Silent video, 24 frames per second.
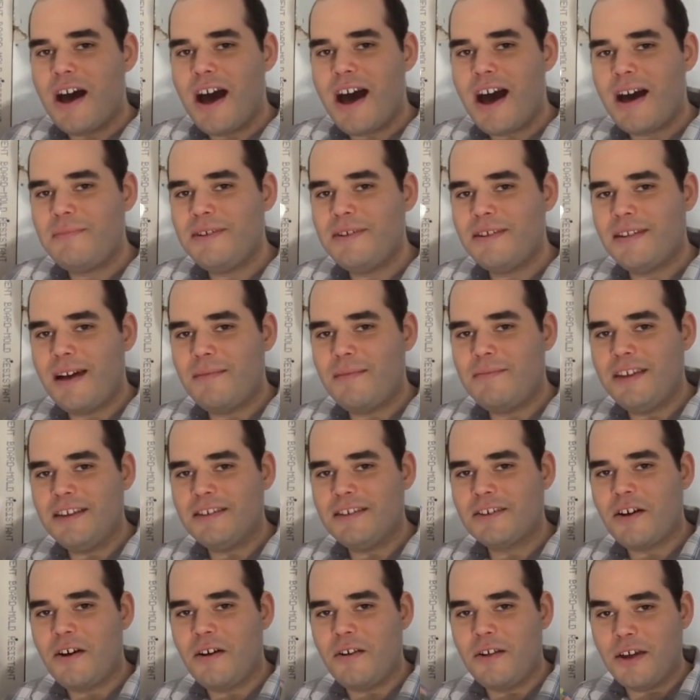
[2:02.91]
what Hobby Lobby
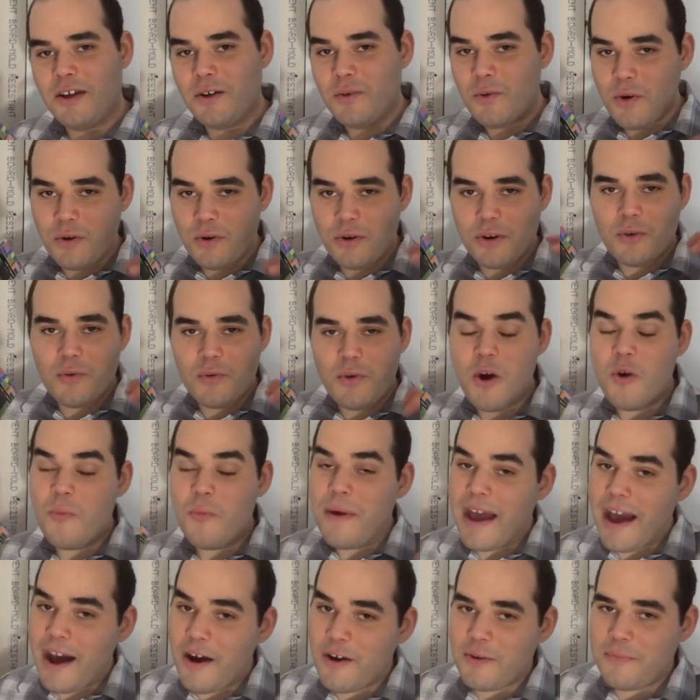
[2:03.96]
is calling
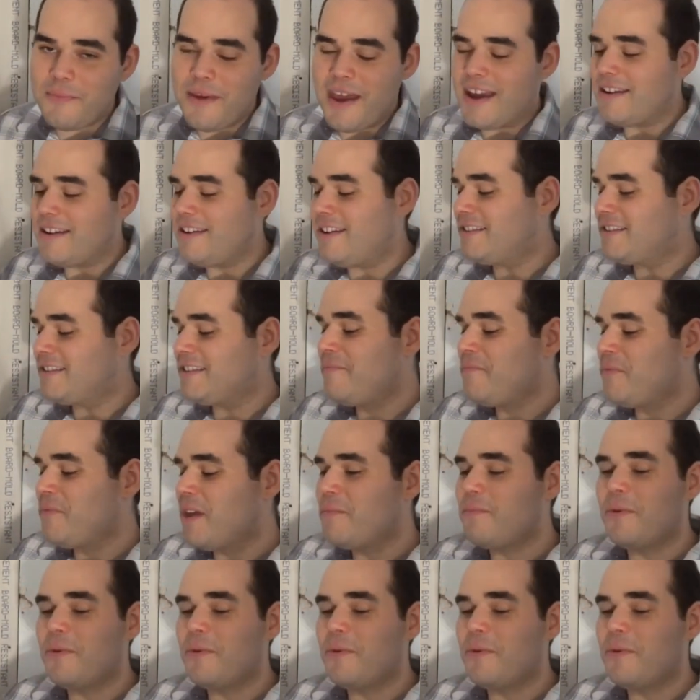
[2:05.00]
quote-unquote power magnets.